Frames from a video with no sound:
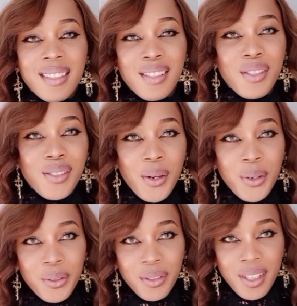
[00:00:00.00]

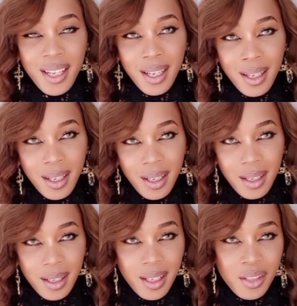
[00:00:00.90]
So
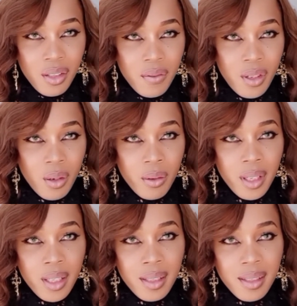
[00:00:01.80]
in case you've
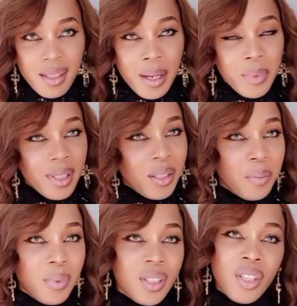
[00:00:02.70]
noticed, I'm a little
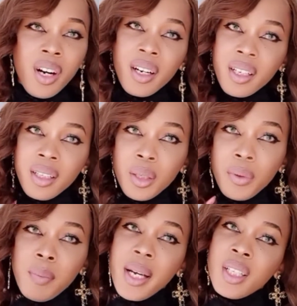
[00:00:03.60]
bit darker
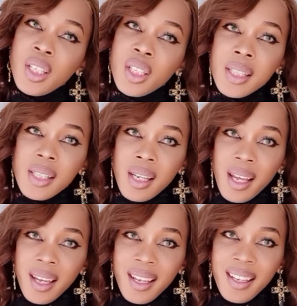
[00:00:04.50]
with my look
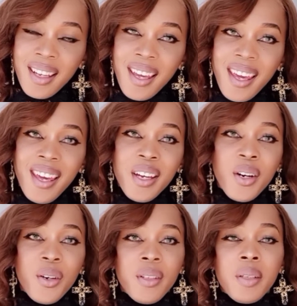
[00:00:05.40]
today.
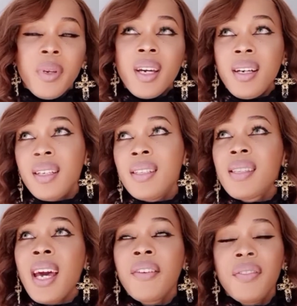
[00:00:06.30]
Only because
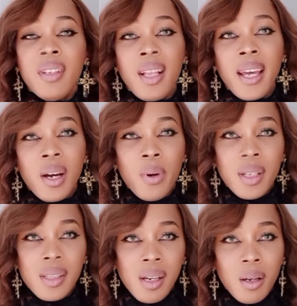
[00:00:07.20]
I feel like I want
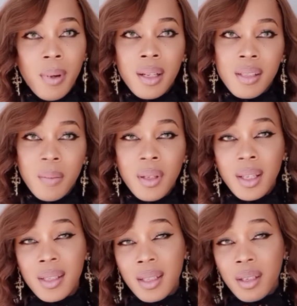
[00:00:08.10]
to talk about something
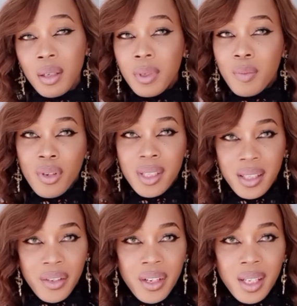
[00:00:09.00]
that's a little bit more
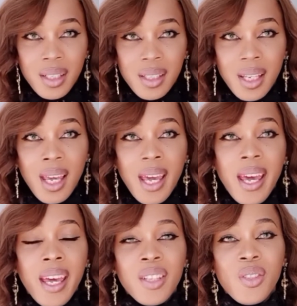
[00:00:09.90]
serious,
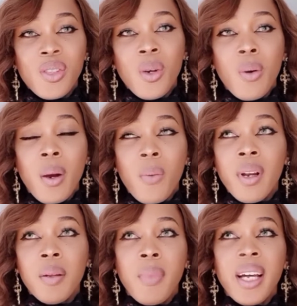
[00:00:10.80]
and so I
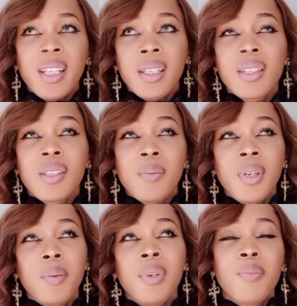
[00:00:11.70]
wanted my look to be
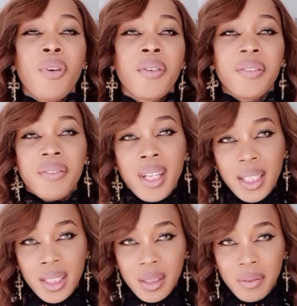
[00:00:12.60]
a bit more
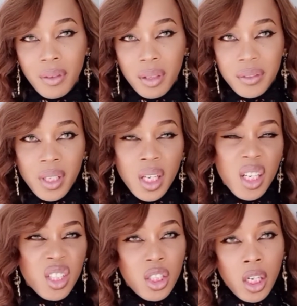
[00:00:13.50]
reflective of
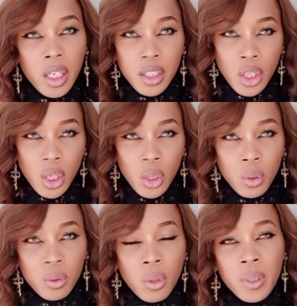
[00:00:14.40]
a darker
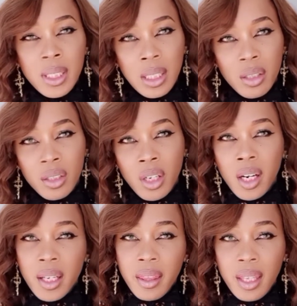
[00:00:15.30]
tone or a
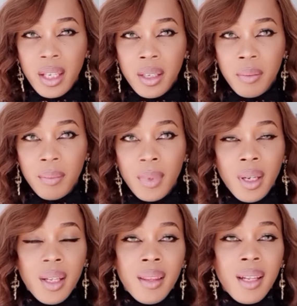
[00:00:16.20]
darker theme
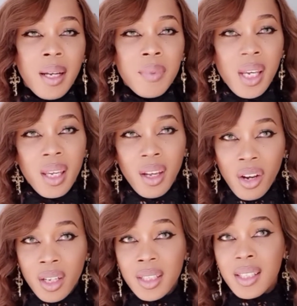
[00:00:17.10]
that I'm taking
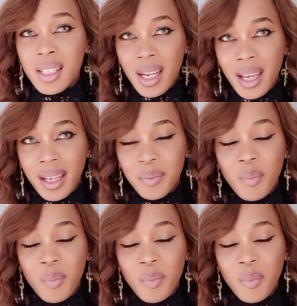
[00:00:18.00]
on today.